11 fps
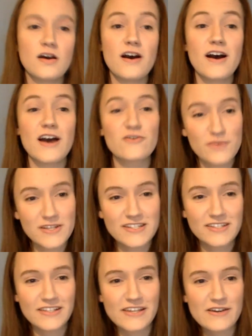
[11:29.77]
I
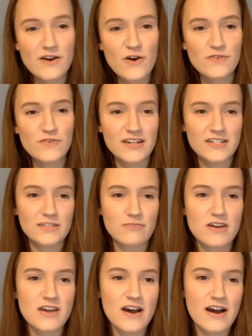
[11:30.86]
repeatedly
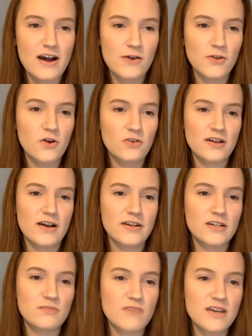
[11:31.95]
overestimate how long I
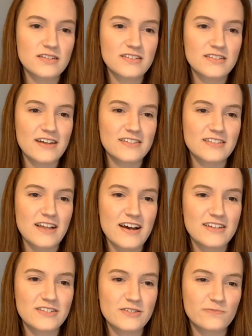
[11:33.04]
can make snacks
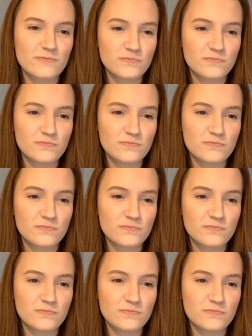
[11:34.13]
last.